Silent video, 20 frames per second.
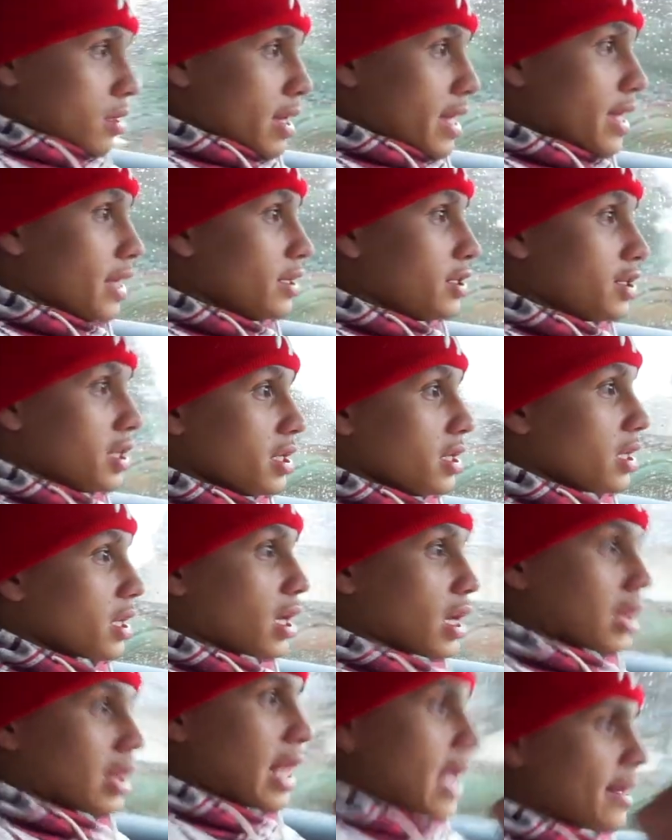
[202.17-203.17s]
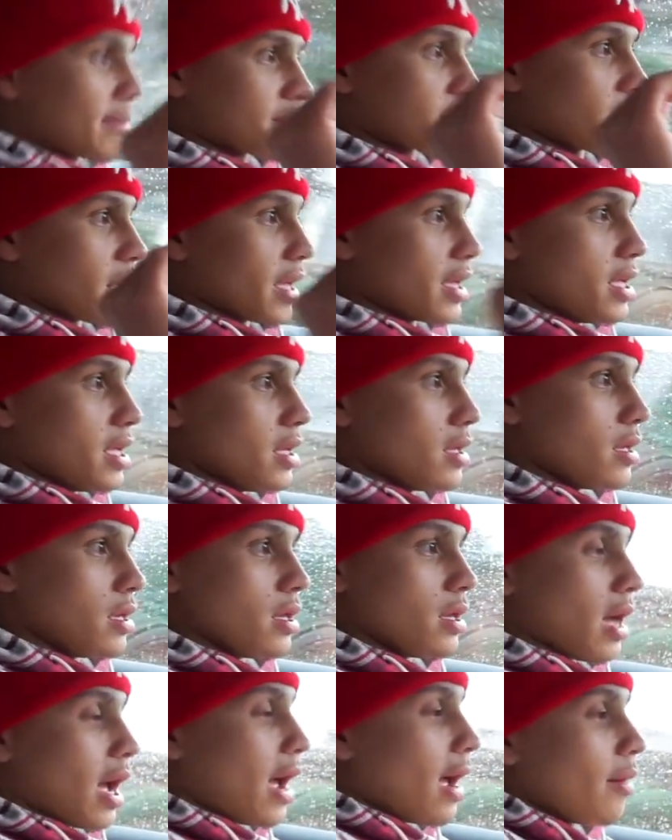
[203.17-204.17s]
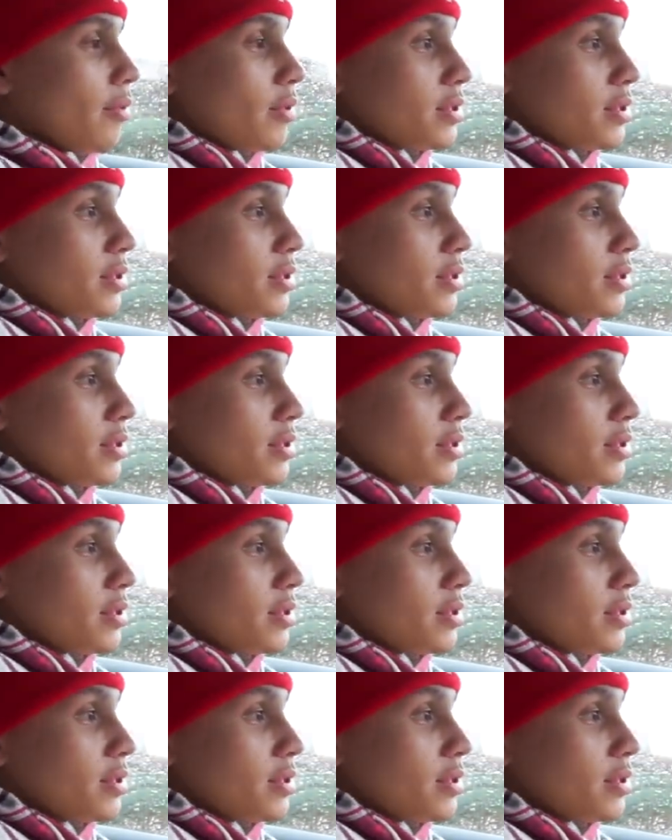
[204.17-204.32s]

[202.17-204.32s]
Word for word: engine It collapsed. Like he, I